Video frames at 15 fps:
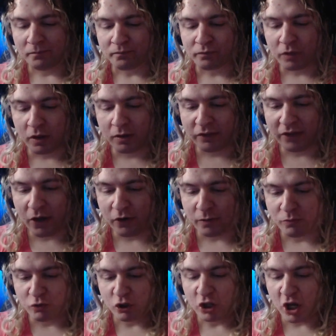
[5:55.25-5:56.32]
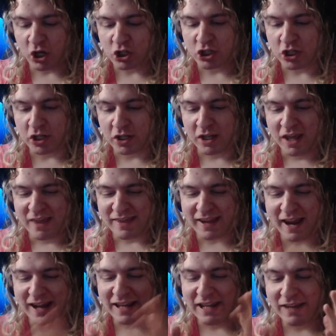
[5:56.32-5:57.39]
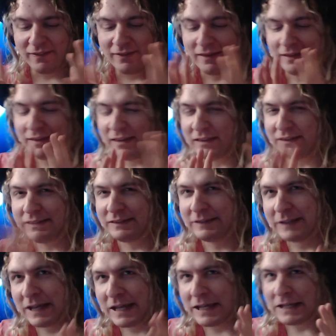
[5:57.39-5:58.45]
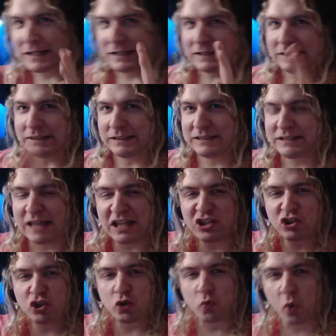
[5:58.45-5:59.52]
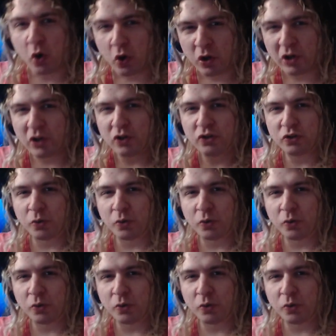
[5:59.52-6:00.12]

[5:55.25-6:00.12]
sounding production that kind of gives it this like sensual sort